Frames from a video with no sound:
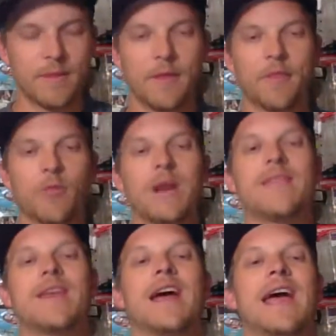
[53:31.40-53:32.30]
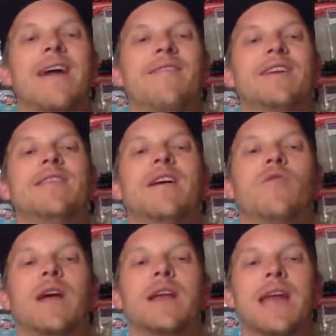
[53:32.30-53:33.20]
The three that I have in
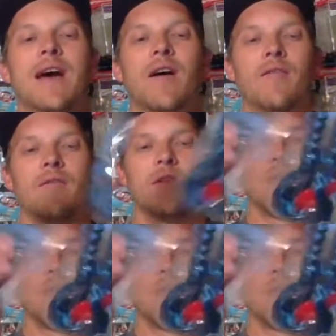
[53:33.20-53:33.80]
there right now